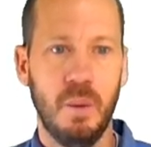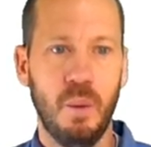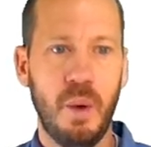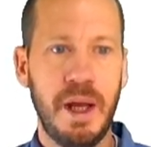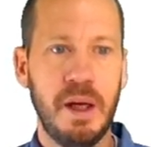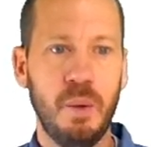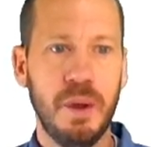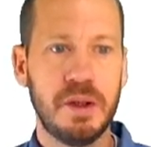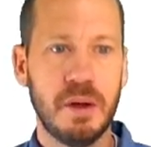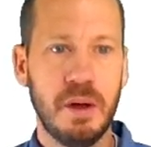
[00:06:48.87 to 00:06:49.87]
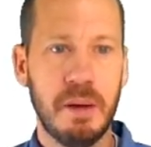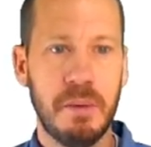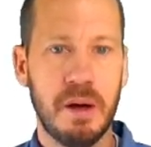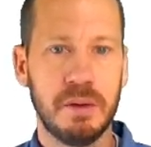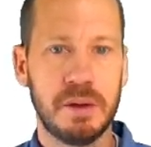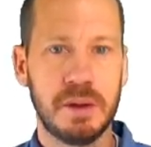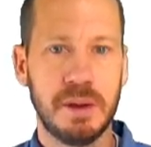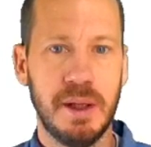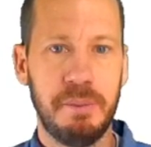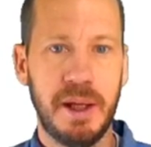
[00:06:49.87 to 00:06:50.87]
When we talk about
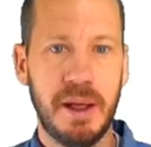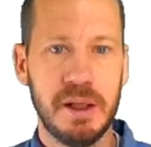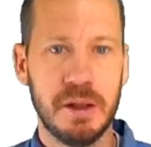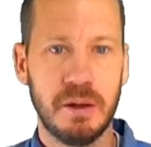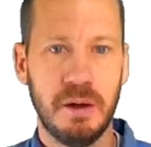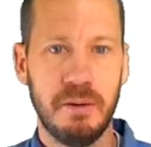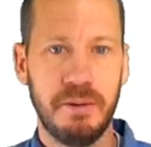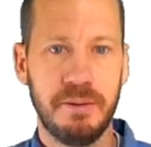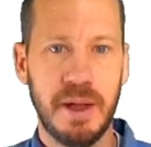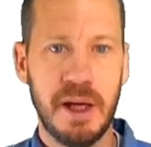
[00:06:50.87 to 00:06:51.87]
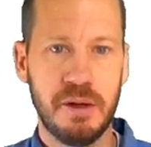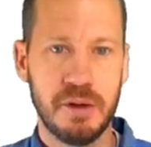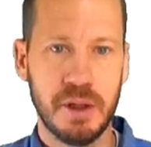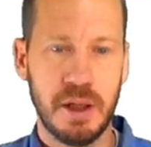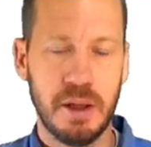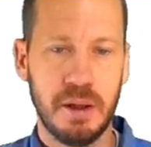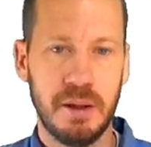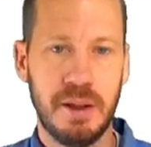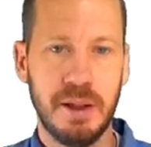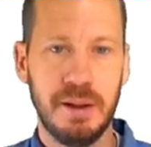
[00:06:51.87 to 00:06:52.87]
the application of
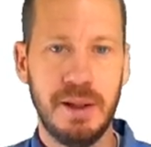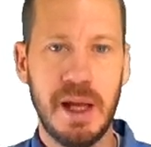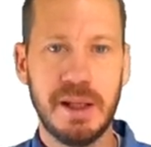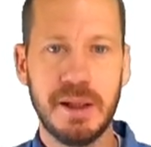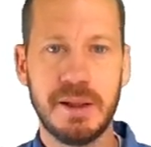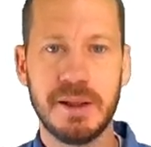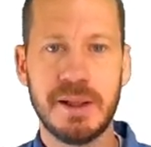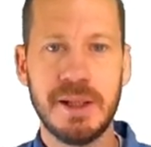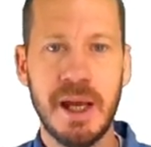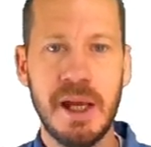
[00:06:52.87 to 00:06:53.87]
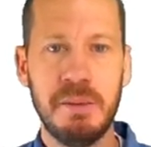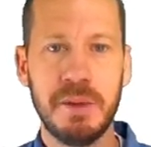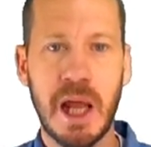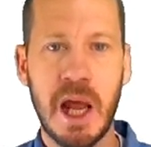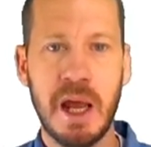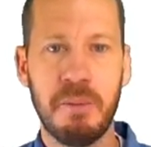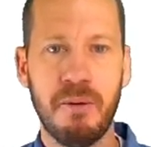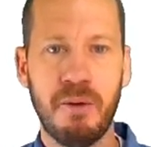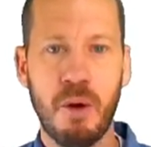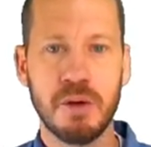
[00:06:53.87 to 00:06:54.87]
nitrogen, the, that same type
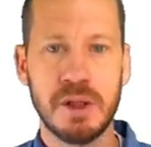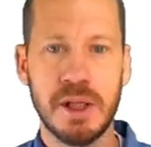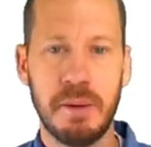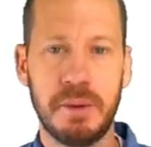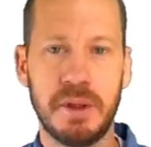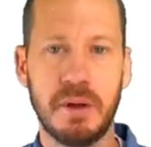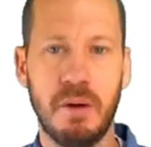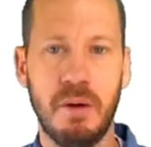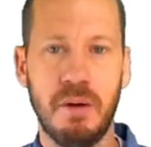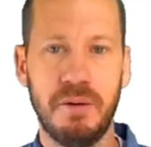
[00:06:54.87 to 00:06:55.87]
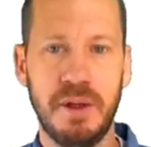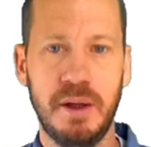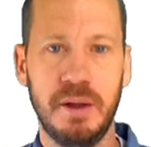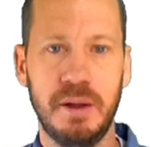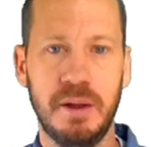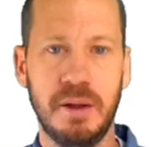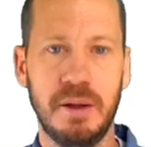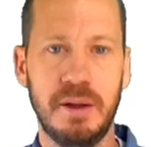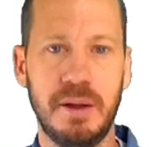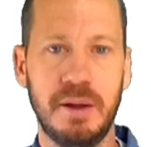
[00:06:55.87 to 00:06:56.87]
of concept of the,
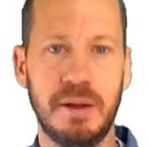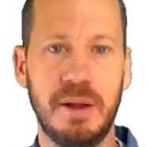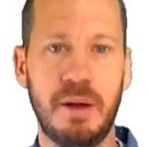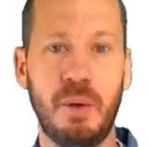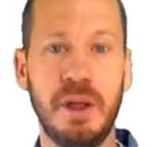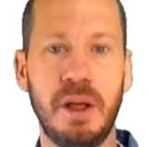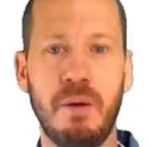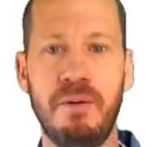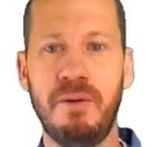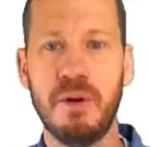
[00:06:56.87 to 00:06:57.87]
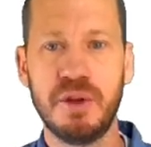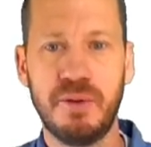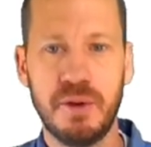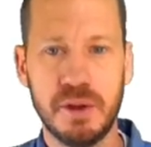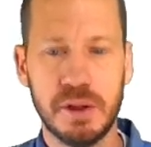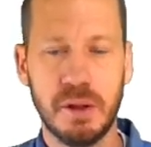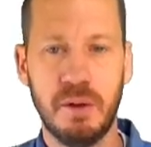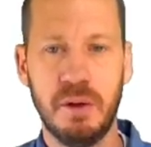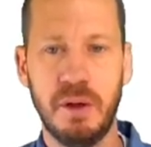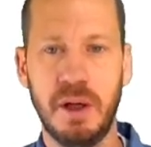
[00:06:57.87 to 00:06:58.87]
the, the, the critical phosphorus
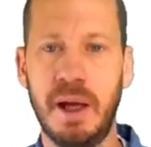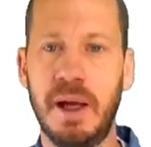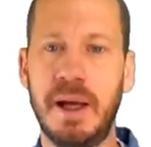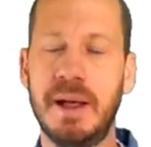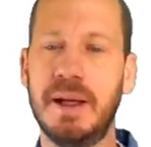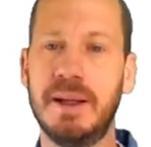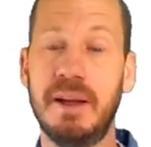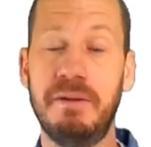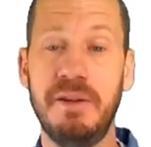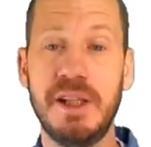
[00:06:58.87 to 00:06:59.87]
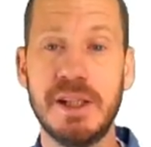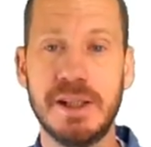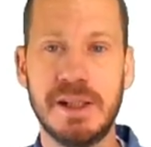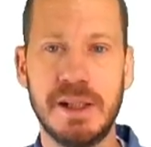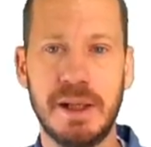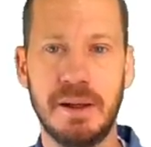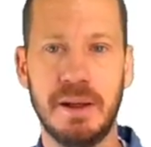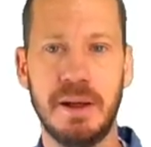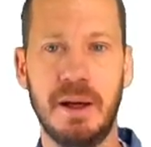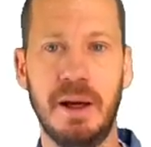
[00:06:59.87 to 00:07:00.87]
or, uh, and the efficiency
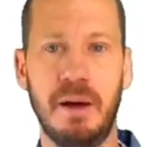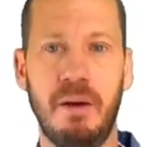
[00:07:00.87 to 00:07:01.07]
uh,